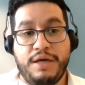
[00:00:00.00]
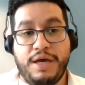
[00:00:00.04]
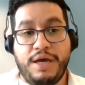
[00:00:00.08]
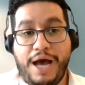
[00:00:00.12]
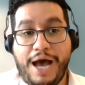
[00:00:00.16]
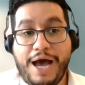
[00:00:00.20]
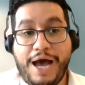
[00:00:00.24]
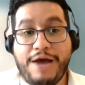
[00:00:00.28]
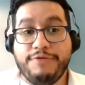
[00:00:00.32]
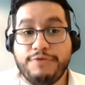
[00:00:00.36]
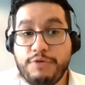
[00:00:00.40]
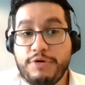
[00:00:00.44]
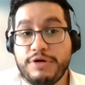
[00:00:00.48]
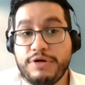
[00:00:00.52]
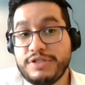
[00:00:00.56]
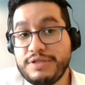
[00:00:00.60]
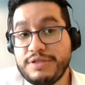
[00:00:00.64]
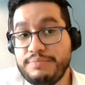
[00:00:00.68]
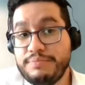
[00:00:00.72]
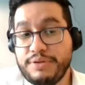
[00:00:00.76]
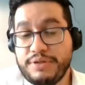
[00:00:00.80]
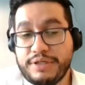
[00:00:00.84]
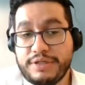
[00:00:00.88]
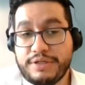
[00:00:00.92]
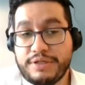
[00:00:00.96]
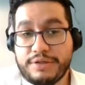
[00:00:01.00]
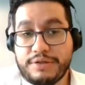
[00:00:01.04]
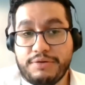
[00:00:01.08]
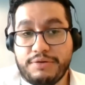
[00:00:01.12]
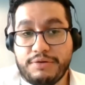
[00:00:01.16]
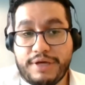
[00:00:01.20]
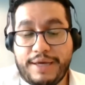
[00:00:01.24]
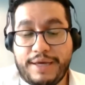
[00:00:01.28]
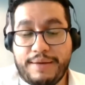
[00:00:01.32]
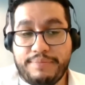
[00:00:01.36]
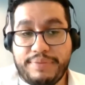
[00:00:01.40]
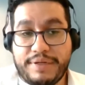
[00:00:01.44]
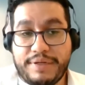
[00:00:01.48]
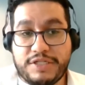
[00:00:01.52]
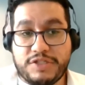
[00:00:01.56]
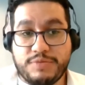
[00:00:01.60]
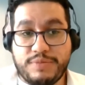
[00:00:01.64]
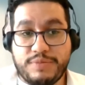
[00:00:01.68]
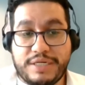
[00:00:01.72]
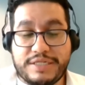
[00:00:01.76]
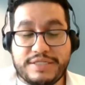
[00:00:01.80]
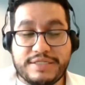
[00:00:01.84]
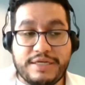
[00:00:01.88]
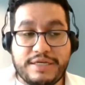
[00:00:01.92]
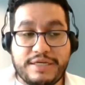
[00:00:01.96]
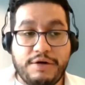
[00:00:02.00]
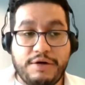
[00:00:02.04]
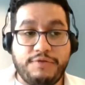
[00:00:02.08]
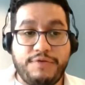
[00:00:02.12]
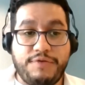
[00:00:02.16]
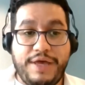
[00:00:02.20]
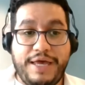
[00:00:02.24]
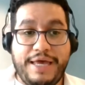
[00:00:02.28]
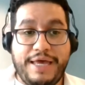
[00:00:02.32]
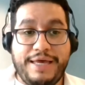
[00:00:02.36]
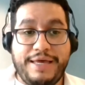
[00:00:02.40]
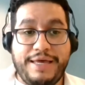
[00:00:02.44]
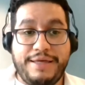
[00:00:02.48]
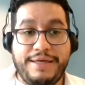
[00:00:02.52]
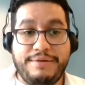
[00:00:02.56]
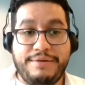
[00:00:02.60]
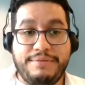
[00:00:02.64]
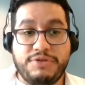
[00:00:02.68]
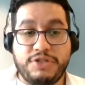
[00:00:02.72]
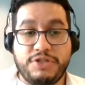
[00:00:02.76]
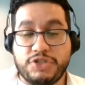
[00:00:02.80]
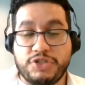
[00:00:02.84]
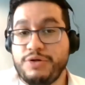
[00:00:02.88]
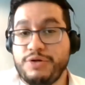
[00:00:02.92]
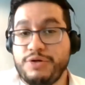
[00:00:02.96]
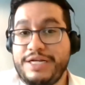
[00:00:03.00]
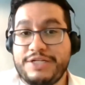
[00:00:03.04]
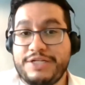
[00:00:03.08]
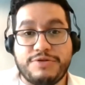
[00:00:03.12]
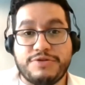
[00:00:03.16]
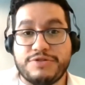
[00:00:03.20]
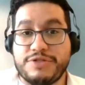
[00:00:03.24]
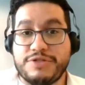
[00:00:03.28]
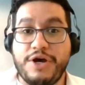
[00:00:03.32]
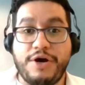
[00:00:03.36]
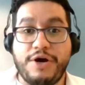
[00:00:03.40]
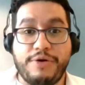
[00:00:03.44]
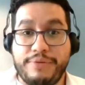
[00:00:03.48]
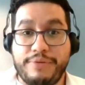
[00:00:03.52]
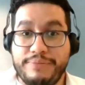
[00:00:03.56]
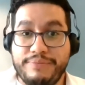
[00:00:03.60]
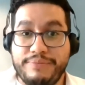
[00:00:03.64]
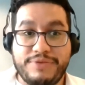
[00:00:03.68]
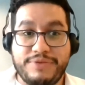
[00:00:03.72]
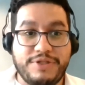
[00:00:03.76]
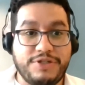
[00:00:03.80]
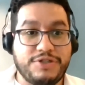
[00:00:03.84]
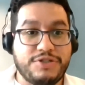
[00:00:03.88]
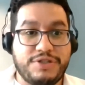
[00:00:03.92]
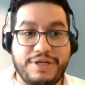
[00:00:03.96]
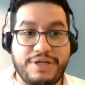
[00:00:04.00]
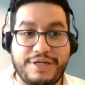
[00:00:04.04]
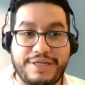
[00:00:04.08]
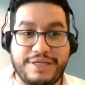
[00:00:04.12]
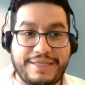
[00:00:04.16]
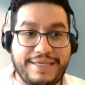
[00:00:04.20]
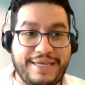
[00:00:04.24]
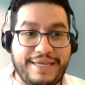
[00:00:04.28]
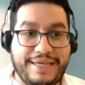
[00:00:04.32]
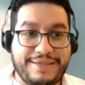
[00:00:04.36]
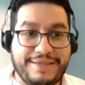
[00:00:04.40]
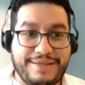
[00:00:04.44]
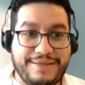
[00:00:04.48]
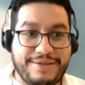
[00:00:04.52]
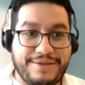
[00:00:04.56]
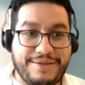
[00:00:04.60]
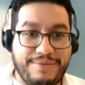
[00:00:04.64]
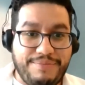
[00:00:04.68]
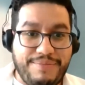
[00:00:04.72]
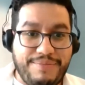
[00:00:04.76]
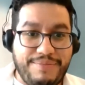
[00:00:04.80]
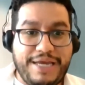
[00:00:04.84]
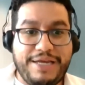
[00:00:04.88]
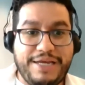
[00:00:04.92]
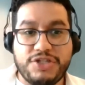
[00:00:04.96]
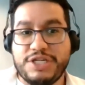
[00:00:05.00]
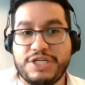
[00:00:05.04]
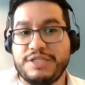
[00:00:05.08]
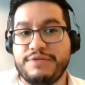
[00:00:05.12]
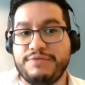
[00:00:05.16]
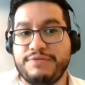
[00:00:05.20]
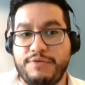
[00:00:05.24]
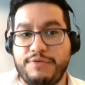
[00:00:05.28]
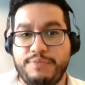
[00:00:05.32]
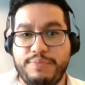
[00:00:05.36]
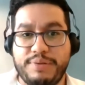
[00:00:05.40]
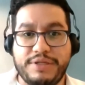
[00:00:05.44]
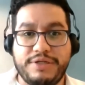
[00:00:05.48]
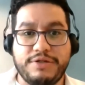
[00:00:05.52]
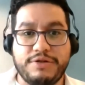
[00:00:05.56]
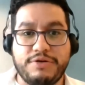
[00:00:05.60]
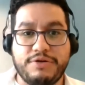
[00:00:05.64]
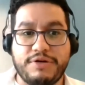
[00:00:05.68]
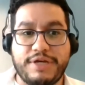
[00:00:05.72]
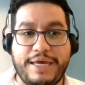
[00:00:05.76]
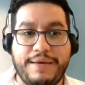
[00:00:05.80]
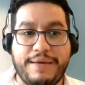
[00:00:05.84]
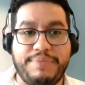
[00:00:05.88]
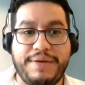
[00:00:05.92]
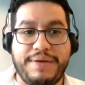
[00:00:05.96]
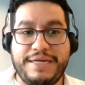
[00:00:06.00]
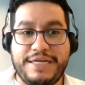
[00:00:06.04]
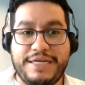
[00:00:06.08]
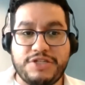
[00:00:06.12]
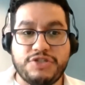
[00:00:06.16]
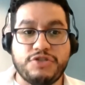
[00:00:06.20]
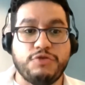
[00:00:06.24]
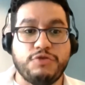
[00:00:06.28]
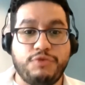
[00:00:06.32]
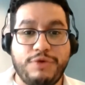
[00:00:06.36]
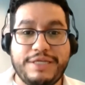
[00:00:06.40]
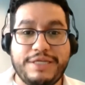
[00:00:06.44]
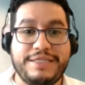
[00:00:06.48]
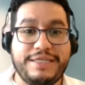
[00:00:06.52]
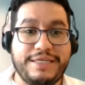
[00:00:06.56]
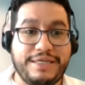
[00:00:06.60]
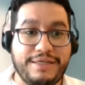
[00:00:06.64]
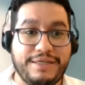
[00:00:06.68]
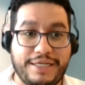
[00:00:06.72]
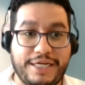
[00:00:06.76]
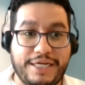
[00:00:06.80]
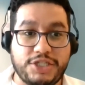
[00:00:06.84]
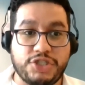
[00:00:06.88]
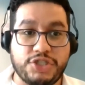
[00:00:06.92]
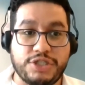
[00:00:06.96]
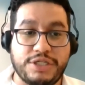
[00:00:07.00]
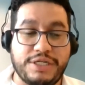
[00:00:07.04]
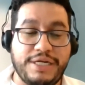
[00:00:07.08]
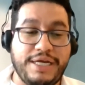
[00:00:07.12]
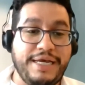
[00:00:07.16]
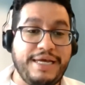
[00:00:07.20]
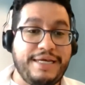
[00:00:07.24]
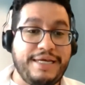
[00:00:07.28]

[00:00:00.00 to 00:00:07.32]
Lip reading: I've worked in political campaigns myself, and the short answer is no. The main objective of a political campaign is to win the election.